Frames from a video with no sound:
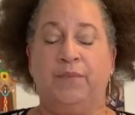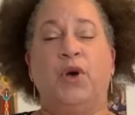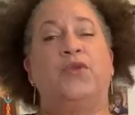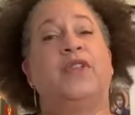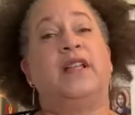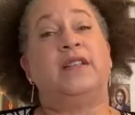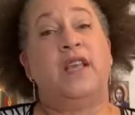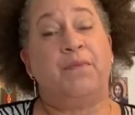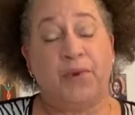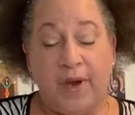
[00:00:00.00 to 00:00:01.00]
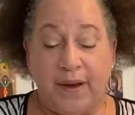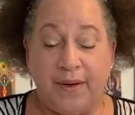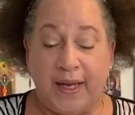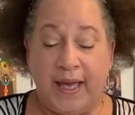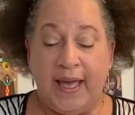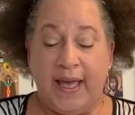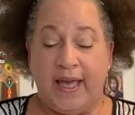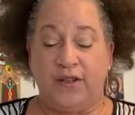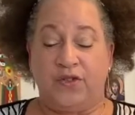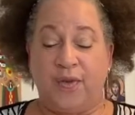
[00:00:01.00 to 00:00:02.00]
both contemporary
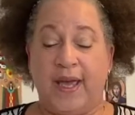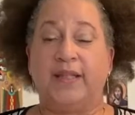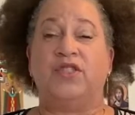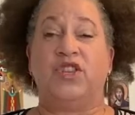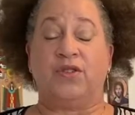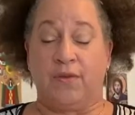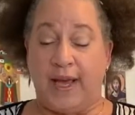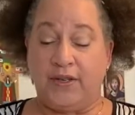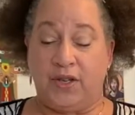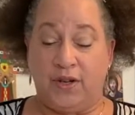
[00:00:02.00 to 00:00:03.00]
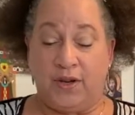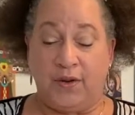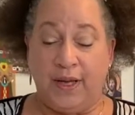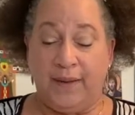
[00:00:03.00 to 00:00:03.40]
and transgenerational,